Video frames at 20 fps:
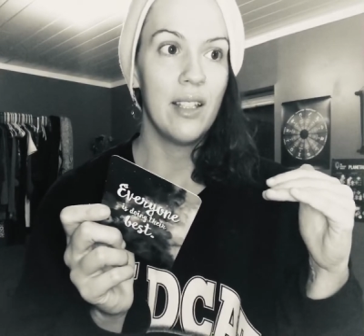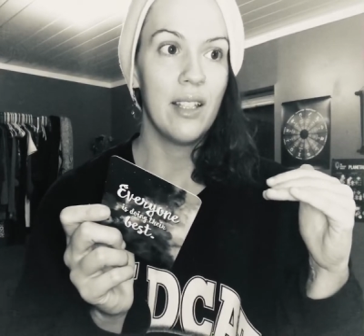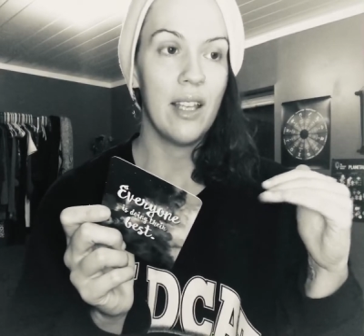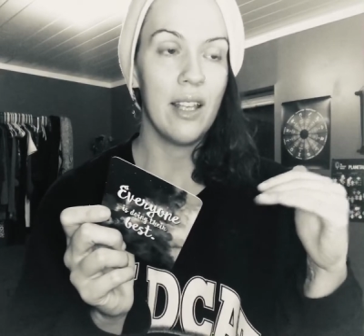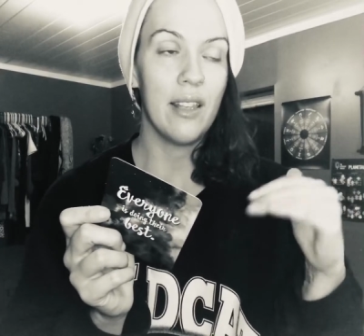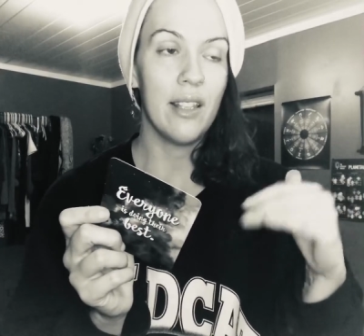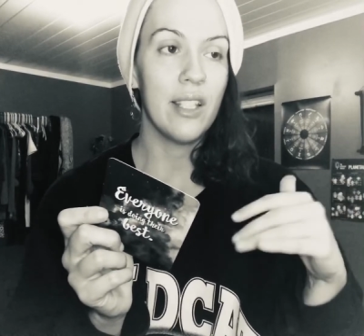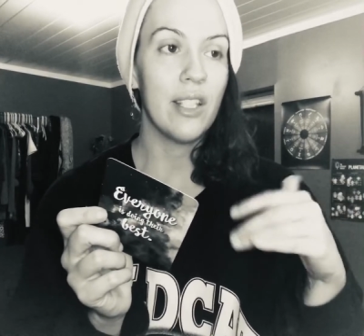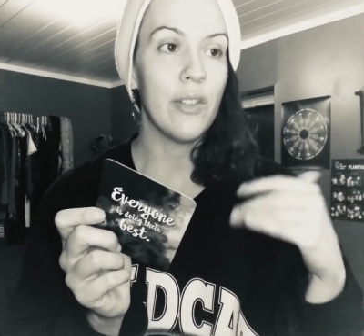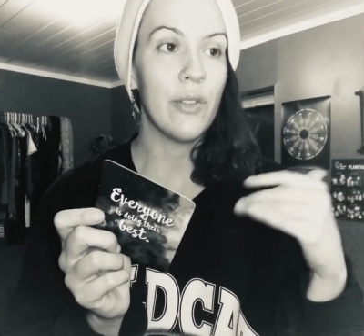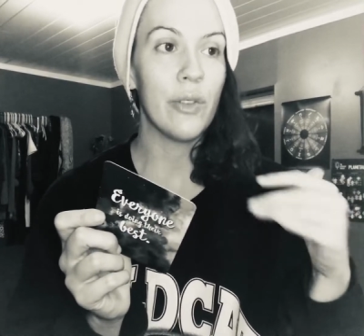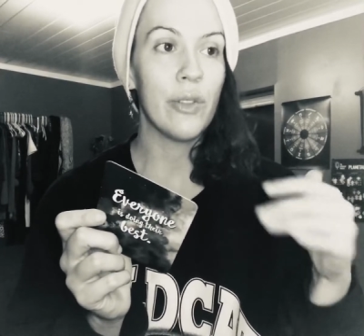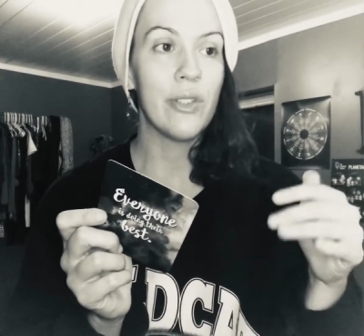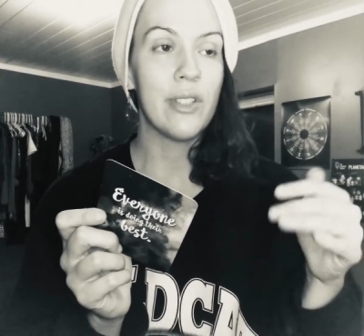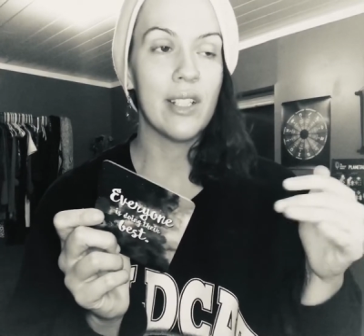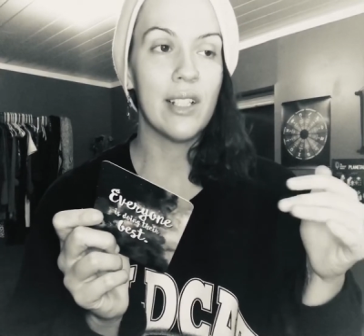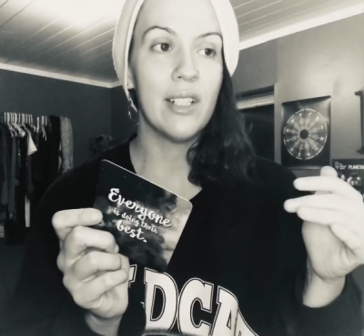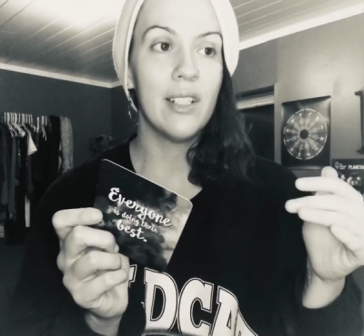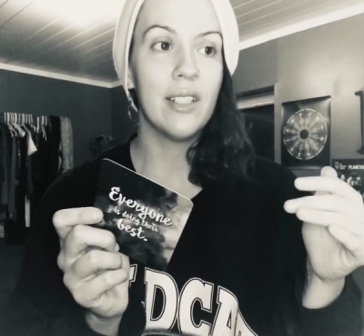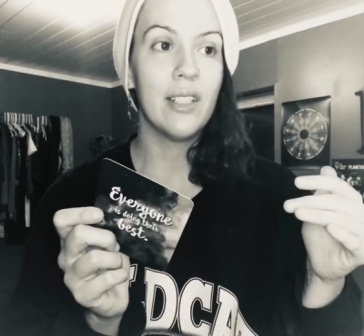and that you
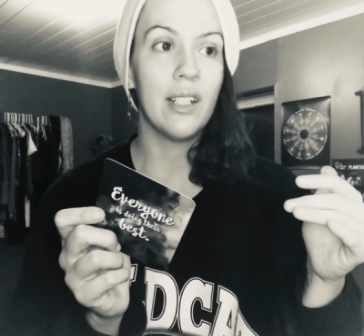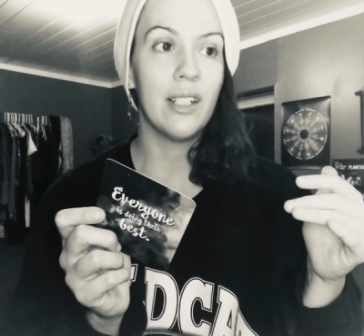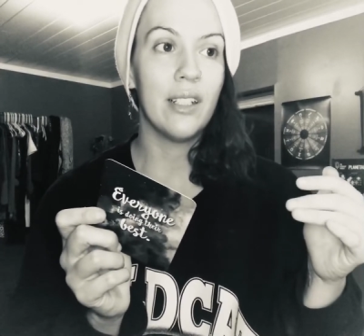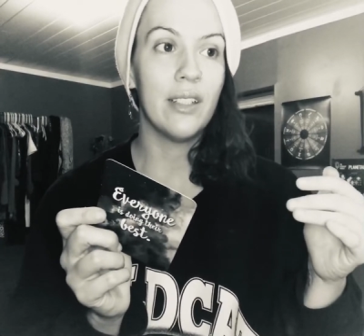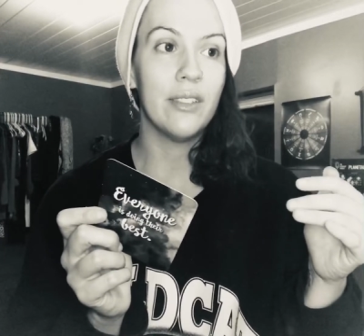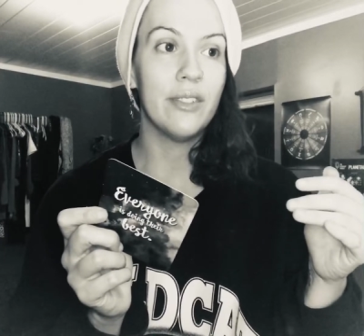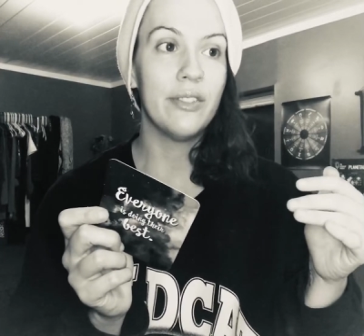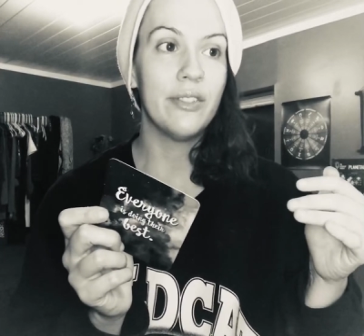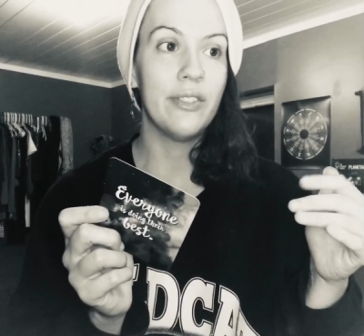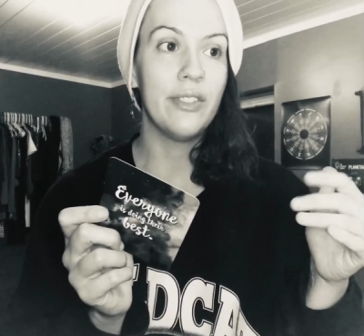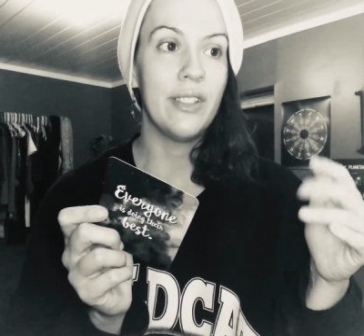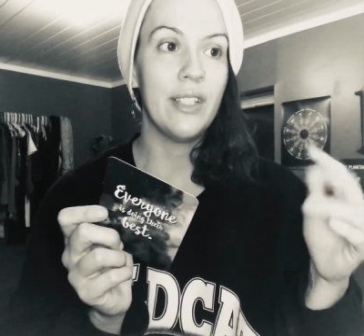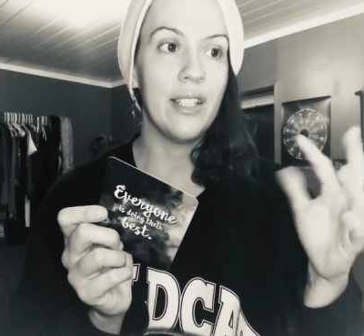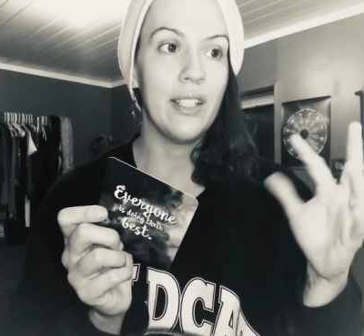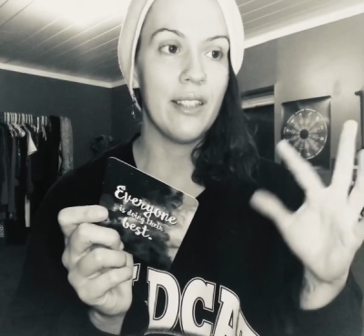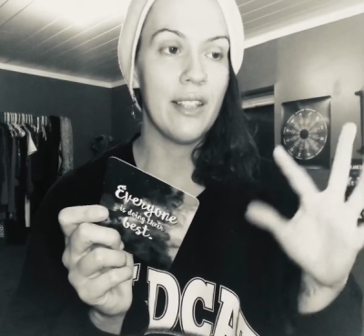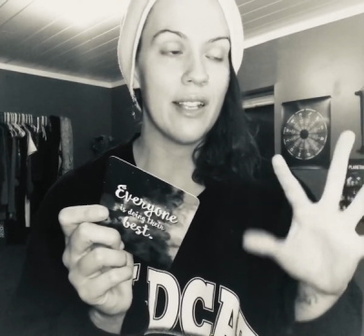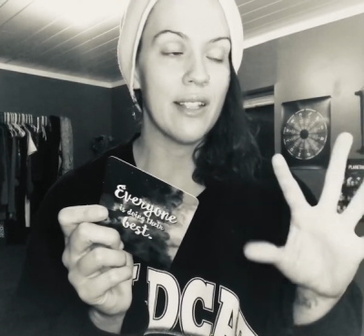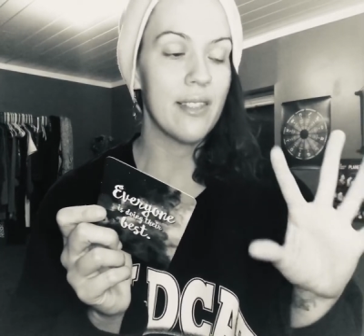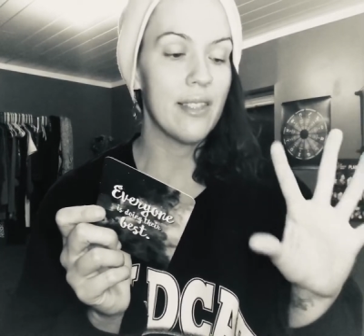still love
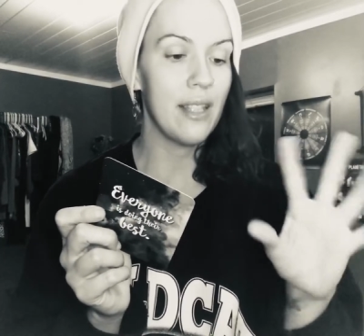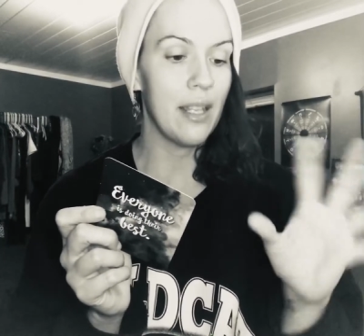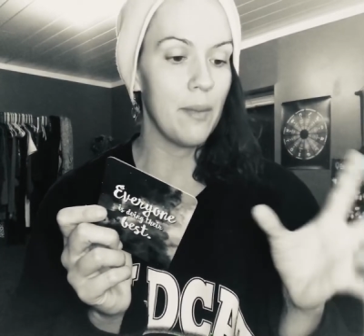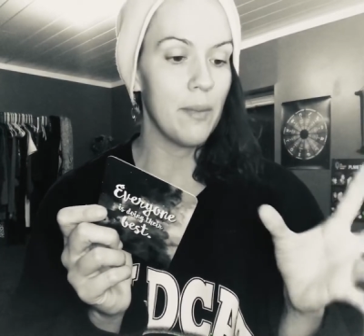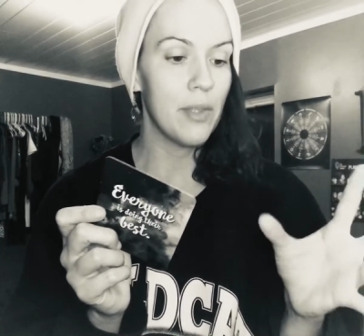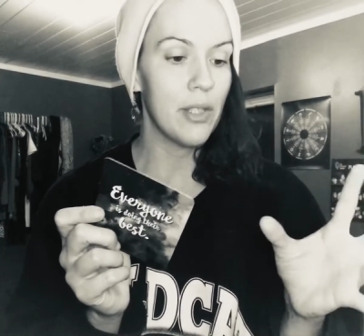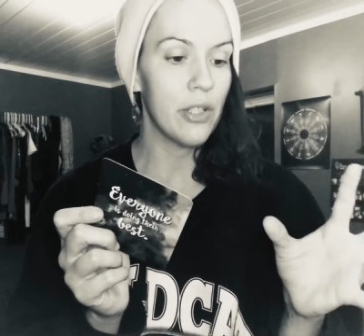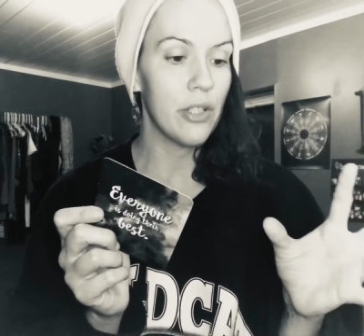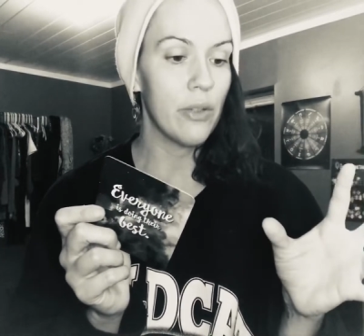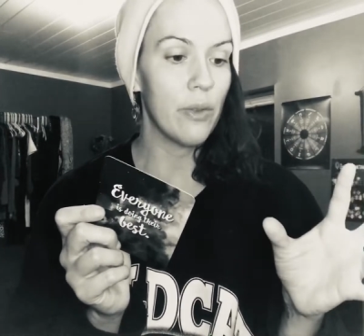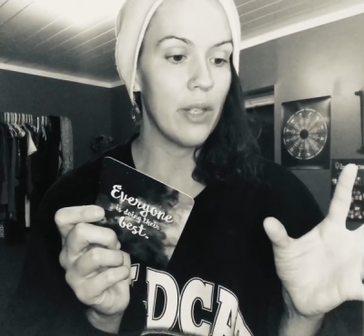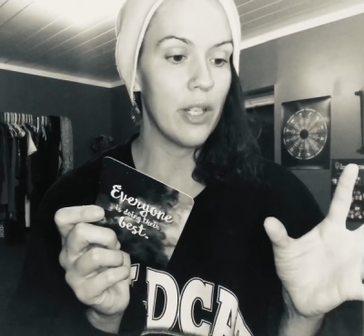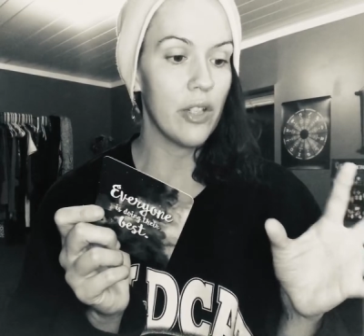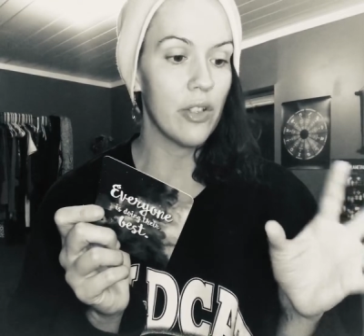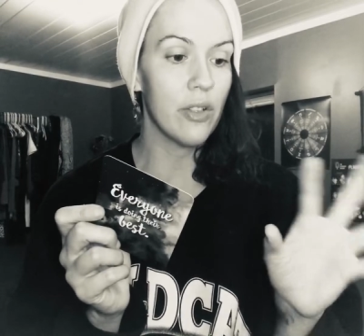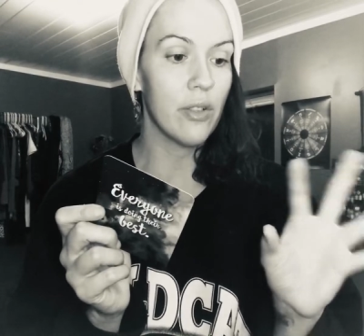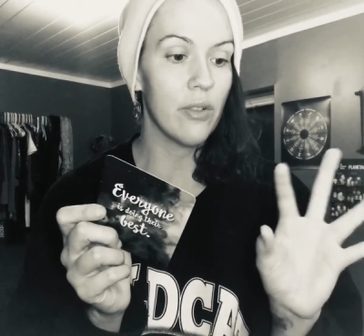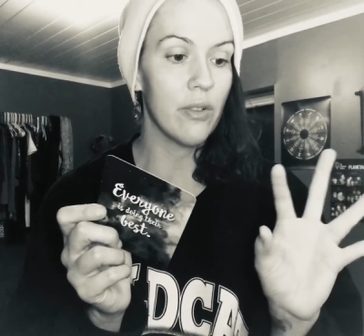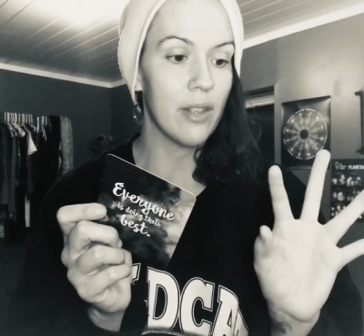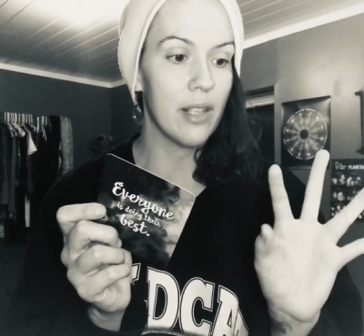in that same situation or